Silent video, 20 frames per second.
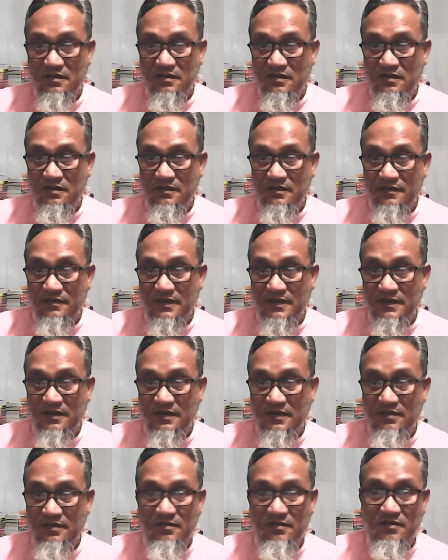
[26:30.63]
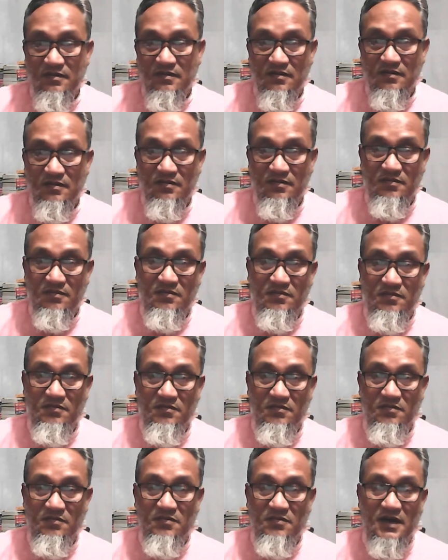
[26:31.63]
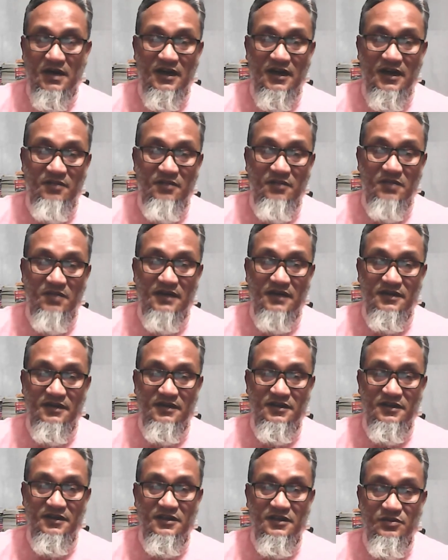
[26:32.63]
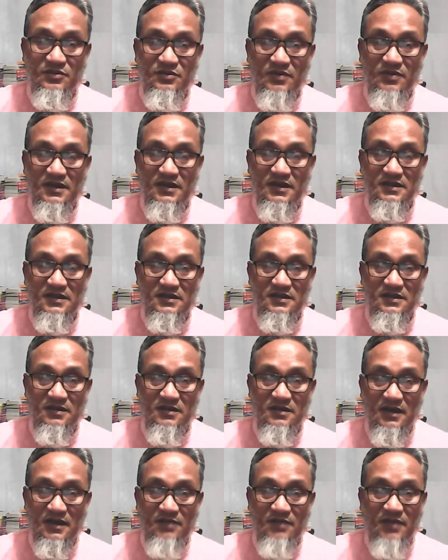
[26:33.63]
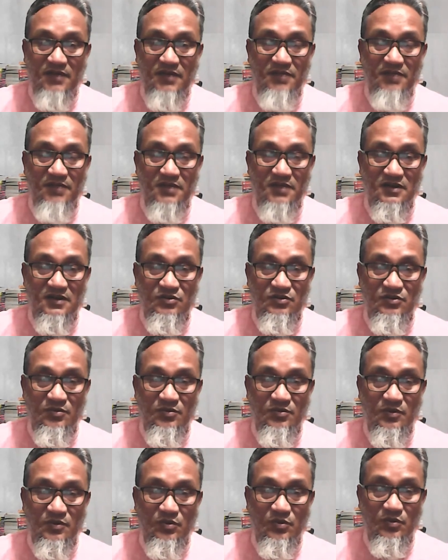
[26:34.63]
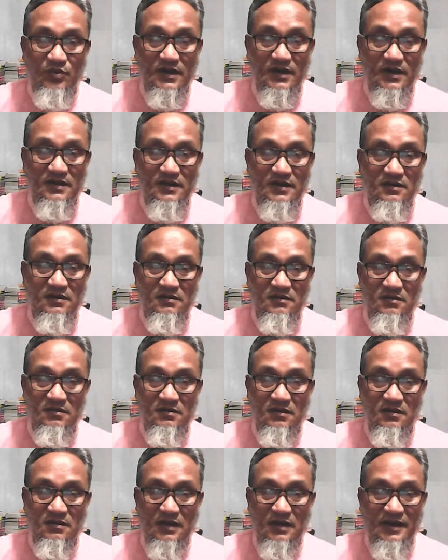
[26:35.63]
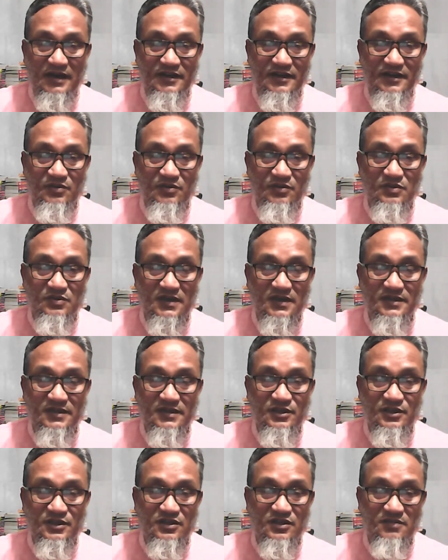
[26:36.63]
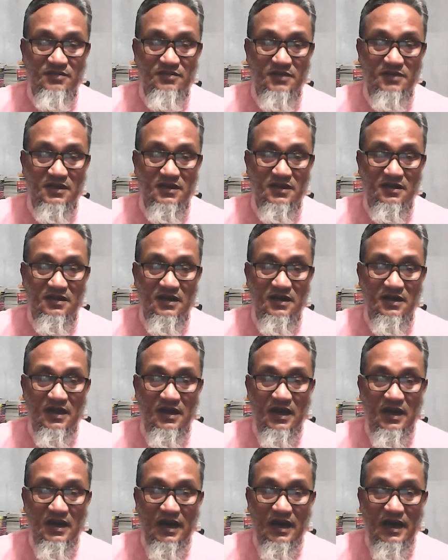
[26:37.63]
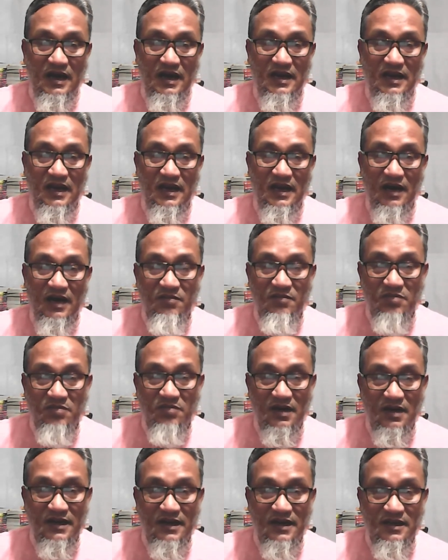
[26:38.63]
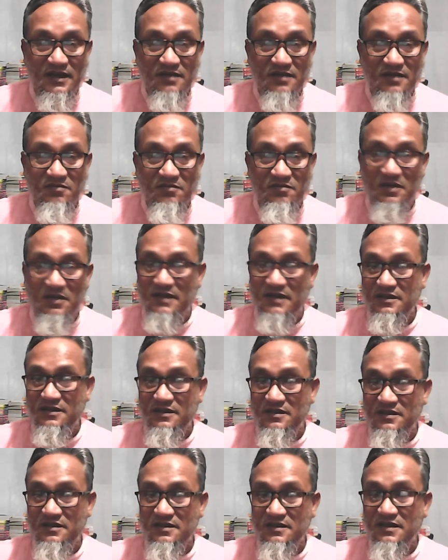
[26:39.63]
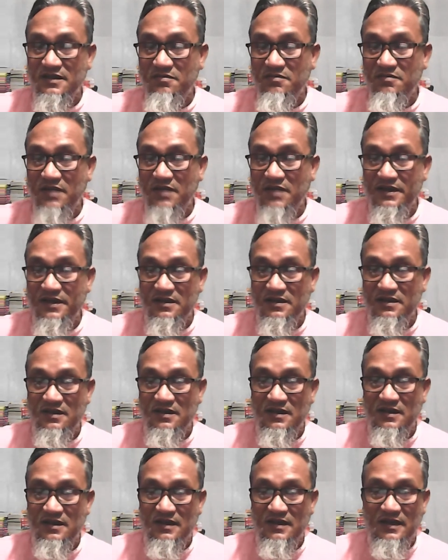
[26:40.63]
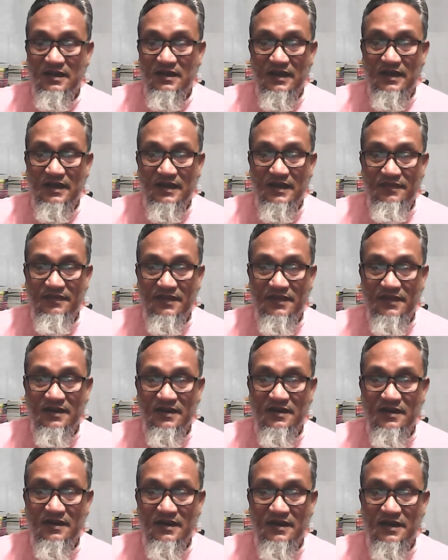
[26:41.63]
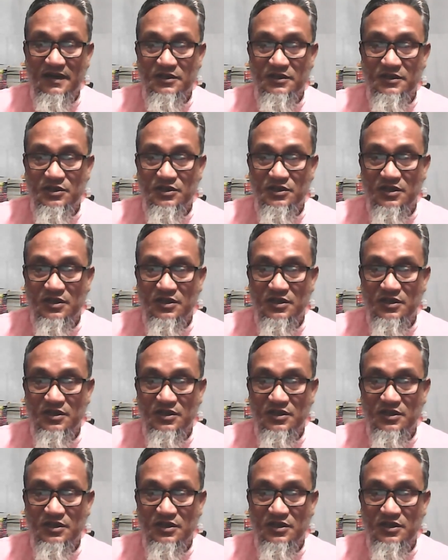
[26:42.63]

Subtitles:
Then my mother. This one is are 5 kinds of word are used as determiner. I love my mother. Then my. And then next.